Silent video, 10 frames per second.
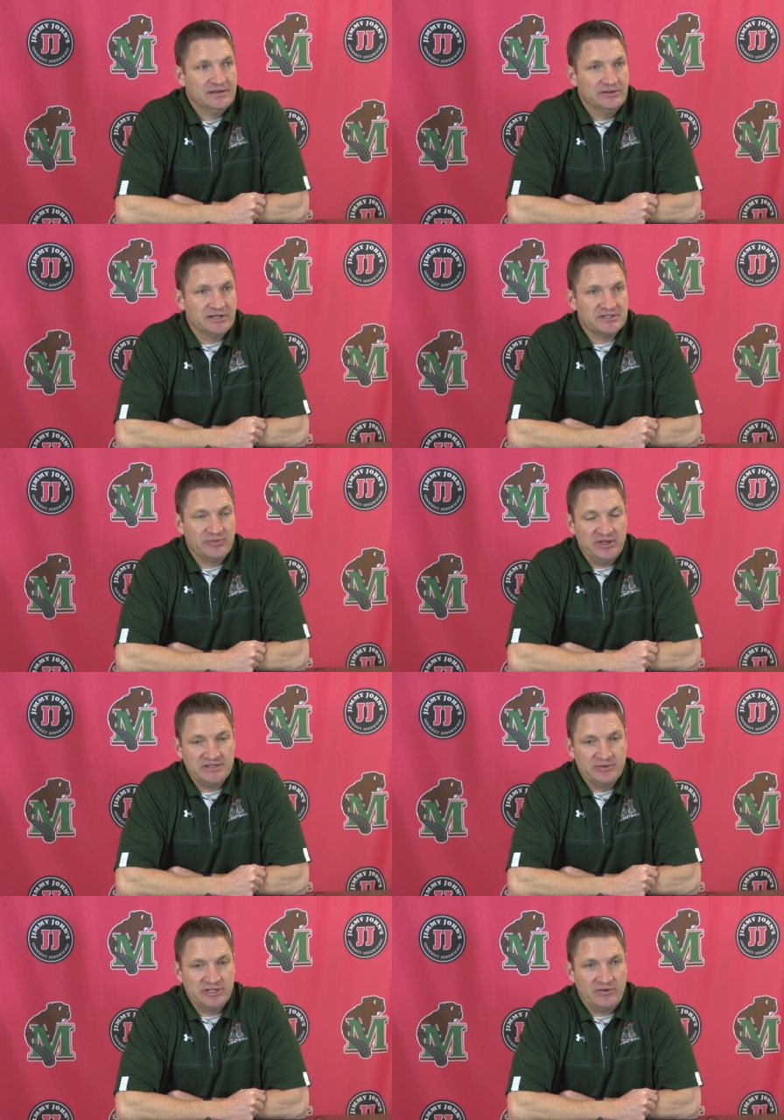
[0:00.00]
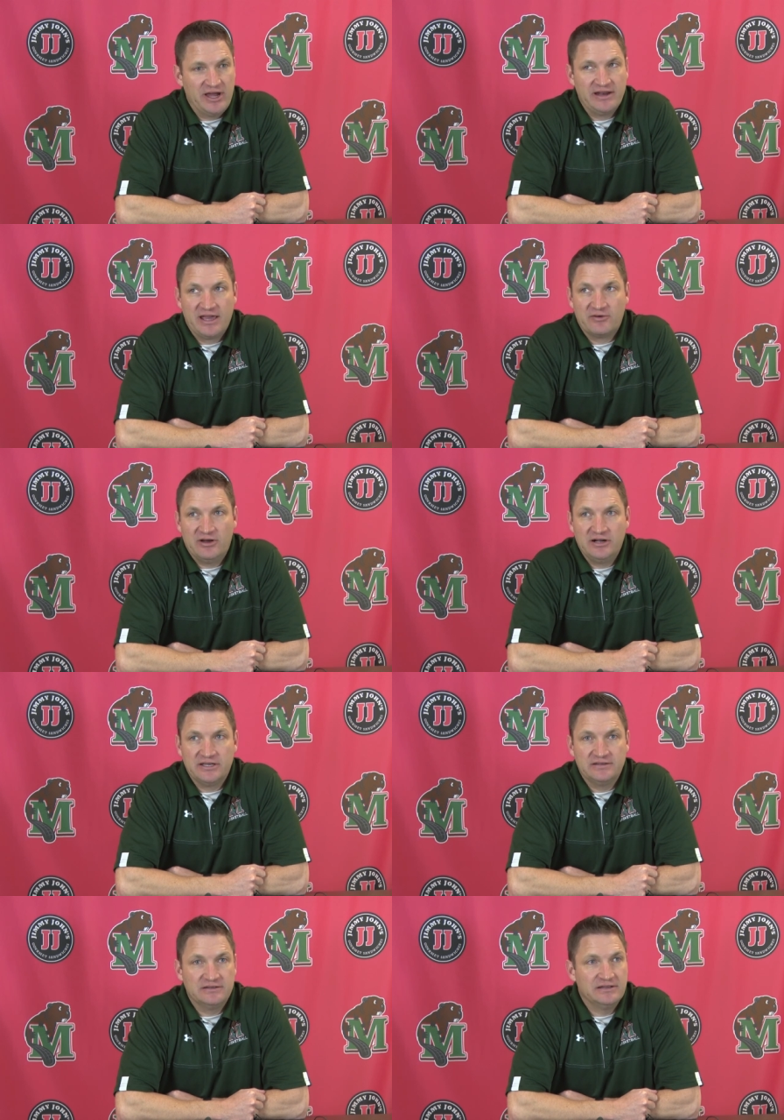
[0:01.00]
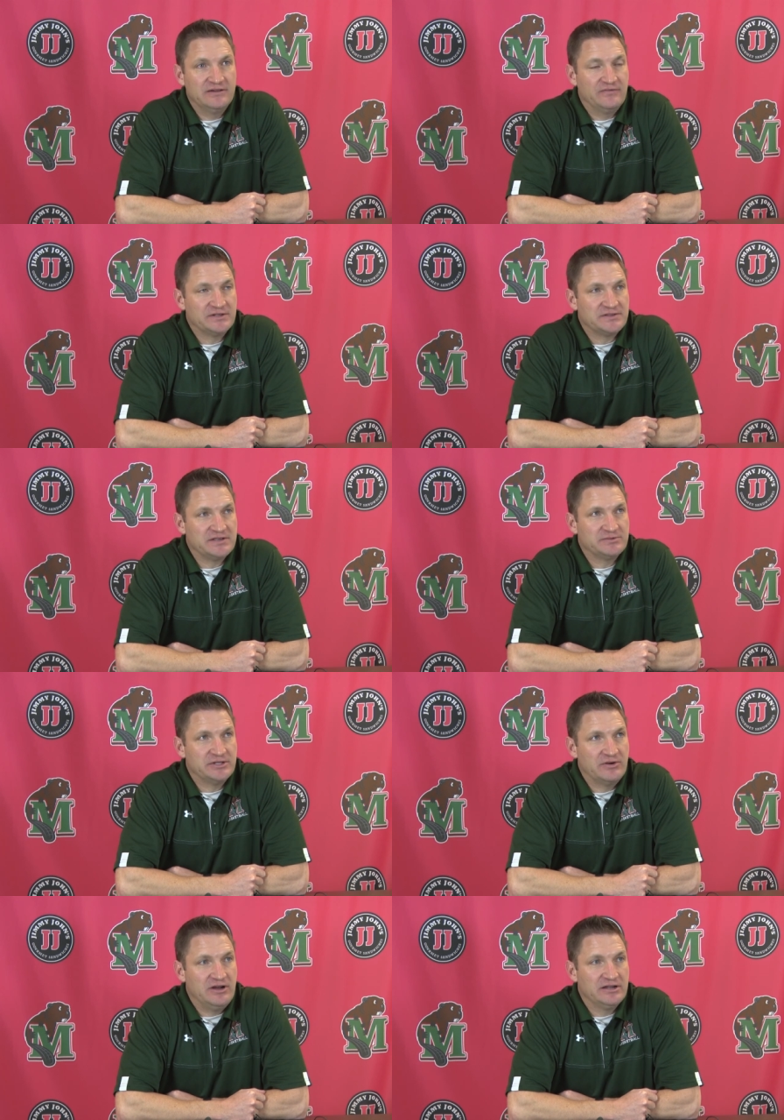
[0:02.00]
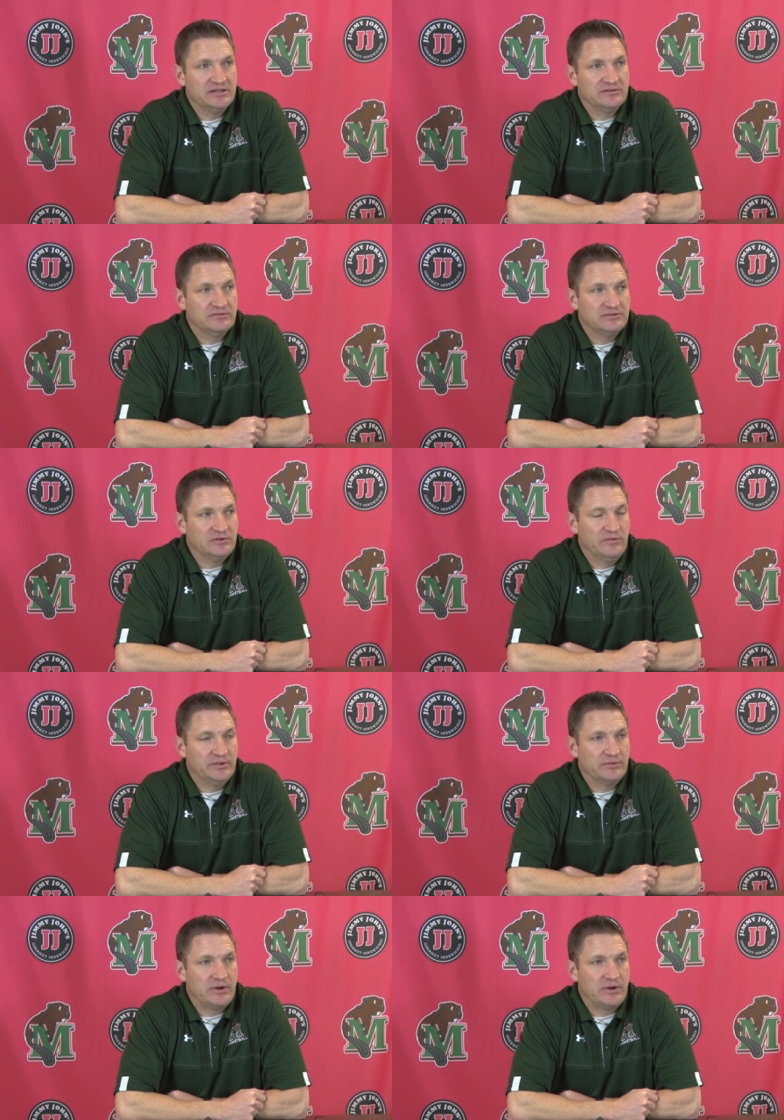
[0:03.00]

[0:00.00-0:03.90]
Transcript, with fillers: look at some things that we did right and wrong, and, and fix the things we did wrong, and hopefully